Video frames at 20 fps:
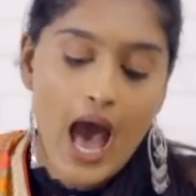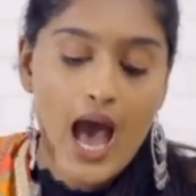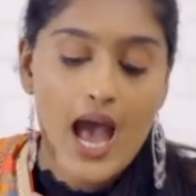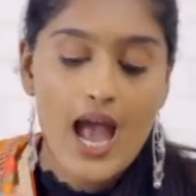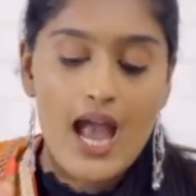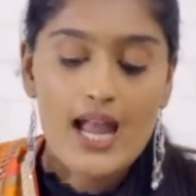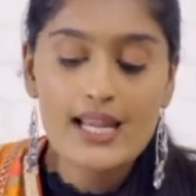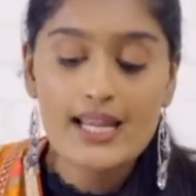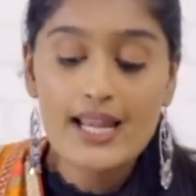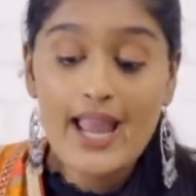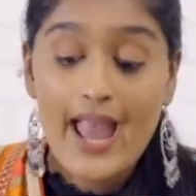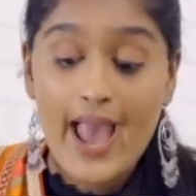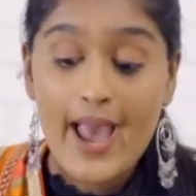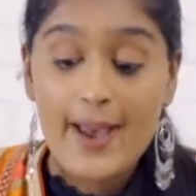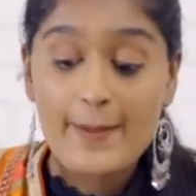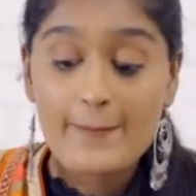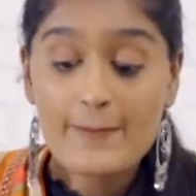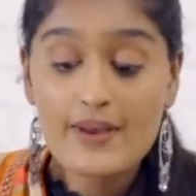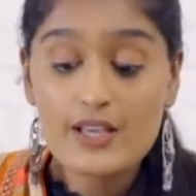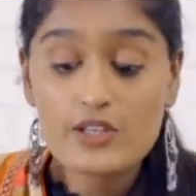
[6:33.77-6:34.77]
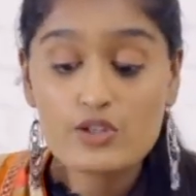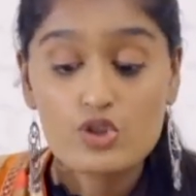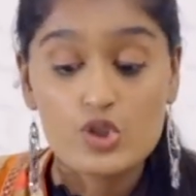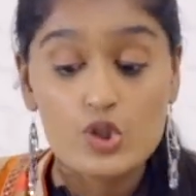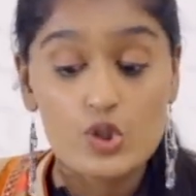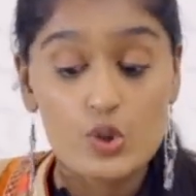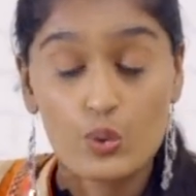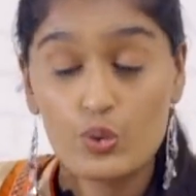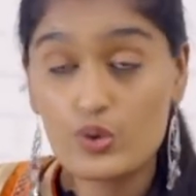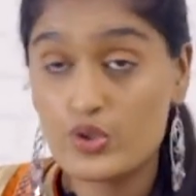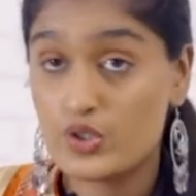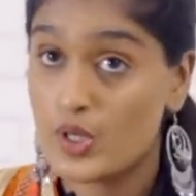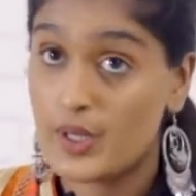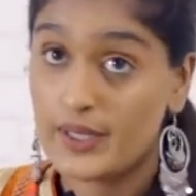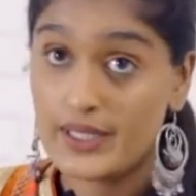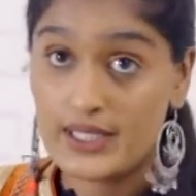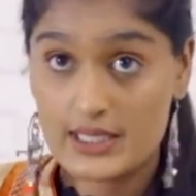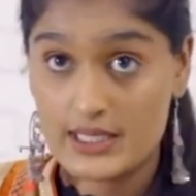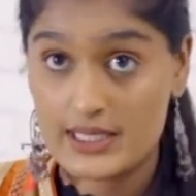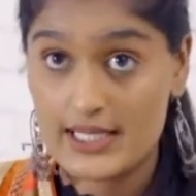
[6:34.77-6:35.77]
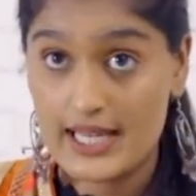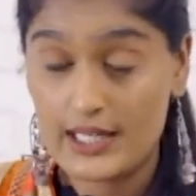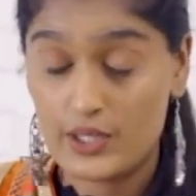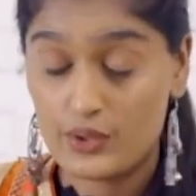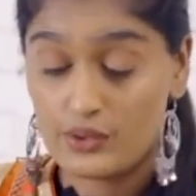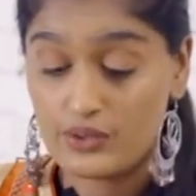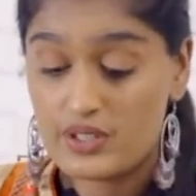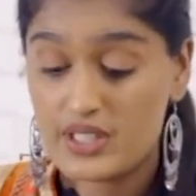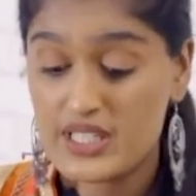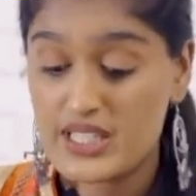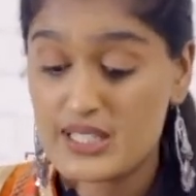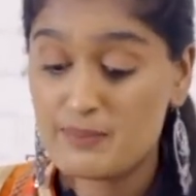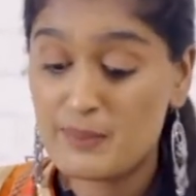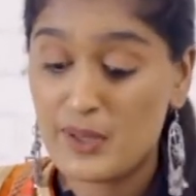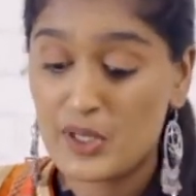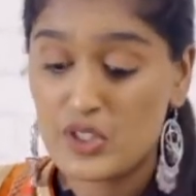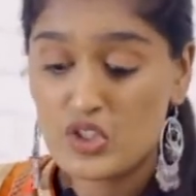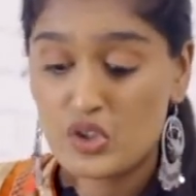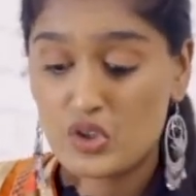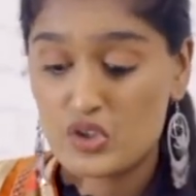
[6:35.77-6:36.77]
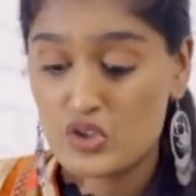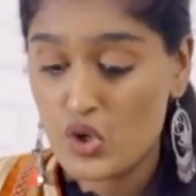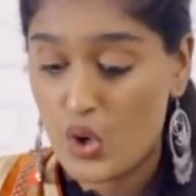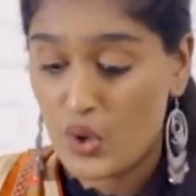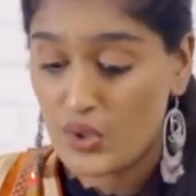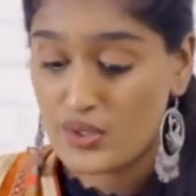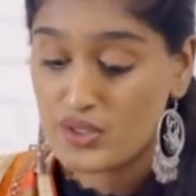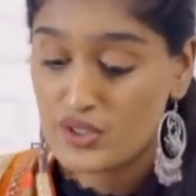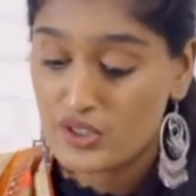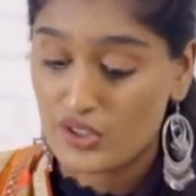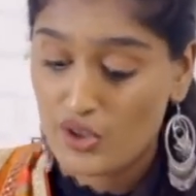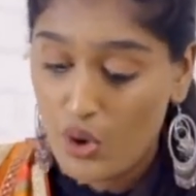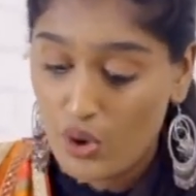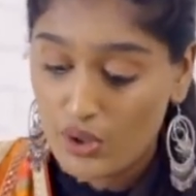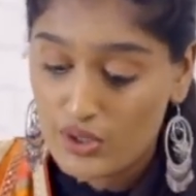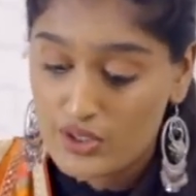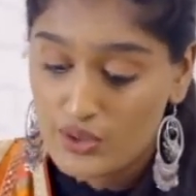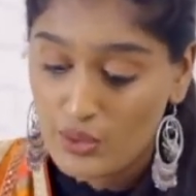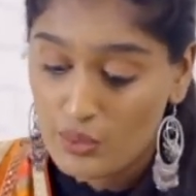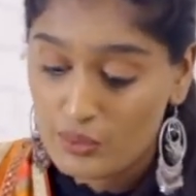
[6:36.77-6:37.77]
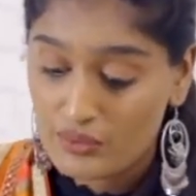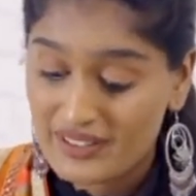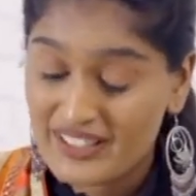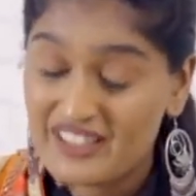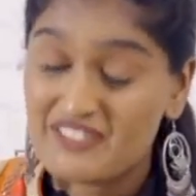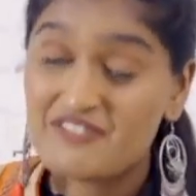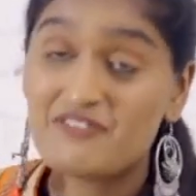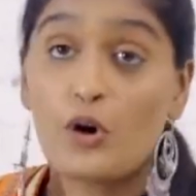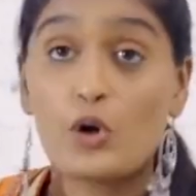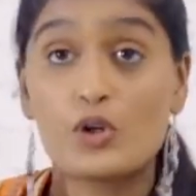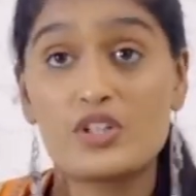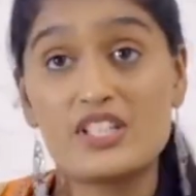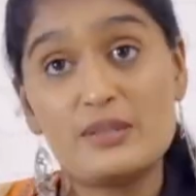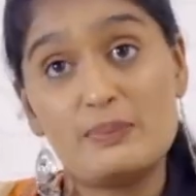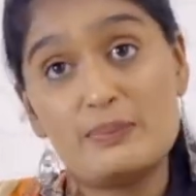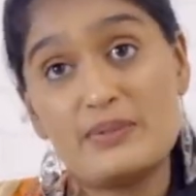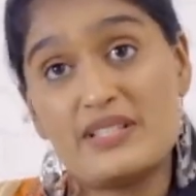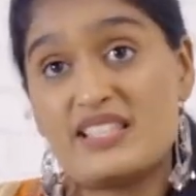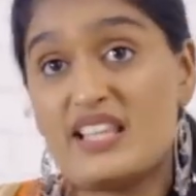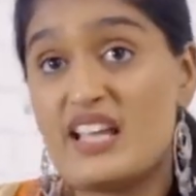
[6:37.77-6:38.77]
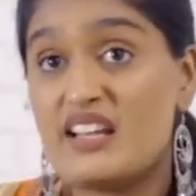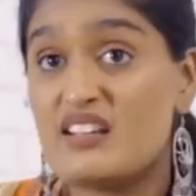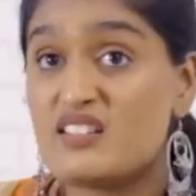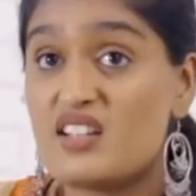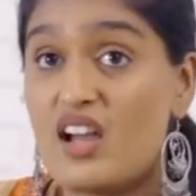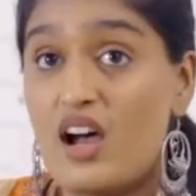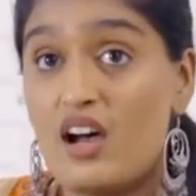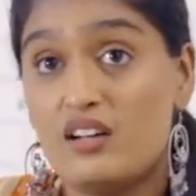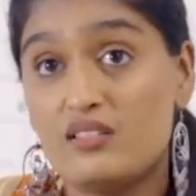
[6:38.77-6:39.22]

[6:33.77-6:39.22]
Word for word: I am so sorry to tell you this, but your daughter got only 40%, huh?